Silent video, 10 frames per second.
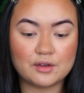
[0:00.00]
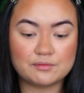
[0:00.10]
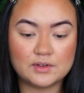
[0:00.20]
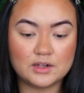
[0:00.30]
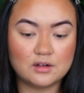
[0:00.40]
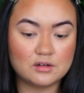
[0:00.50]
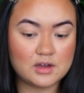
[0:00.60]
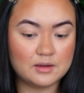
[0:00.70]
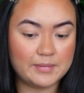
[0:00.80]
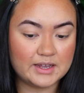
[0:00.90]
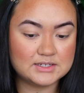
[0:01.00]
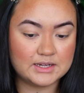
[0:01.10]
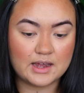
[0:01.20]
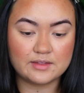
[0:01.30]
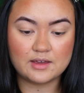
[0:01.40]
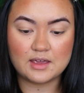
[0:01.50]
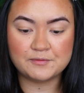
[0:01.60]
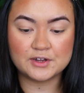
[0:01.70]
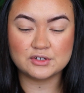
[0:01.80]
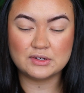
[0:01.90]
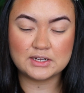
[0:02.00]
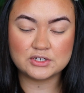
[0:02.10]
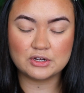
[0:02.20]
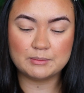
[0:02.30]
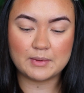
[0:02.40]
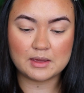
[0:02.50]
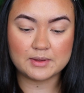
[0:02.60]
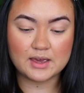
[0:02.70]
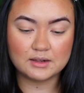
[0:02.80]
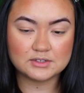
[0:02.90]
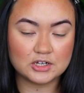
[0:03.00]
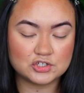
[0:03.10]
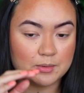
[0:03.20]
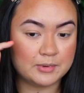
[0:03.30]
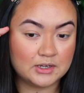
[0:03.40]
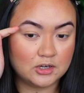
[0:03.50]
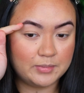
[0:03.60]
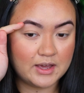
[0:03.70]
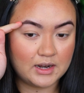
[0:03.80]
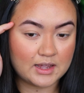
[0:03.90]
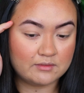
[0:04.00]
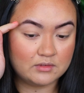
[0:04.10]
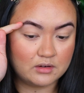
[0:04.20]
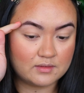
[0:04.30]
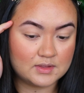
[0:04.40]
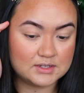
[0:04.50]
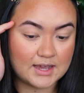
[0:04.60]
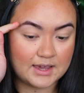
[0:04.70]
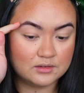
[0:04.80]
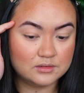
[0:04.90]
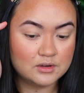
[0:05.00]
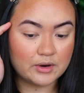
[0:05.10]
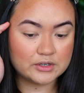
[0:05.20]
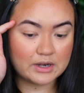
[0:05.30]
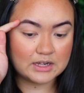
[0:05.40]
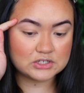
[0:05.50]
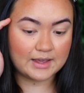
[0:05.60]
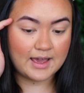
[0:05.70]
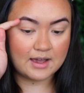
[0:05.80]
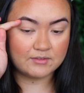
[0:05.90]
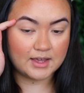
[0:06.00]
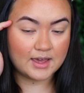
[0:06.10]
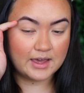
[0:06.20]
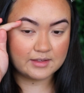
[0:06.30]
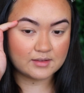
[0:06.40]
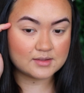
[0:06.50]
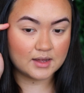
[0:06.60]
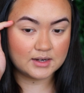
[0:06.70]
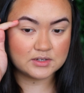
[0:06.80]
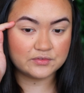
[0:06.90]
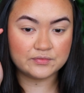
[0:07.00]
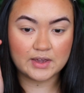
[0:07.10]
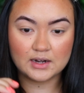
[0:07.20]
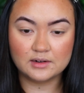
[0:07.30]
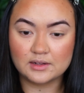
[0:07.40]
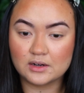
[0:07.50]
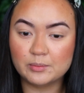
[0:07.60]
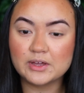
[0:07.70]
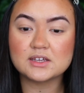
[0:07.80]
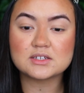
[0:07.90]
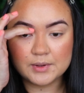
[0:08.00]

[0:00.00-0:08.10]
hopefully it'll all come back together. If I do need to, maybe I'll touch up a little bit. Like, I've noticed the tail where I don't actually have any hairs is starting to fade a little bit,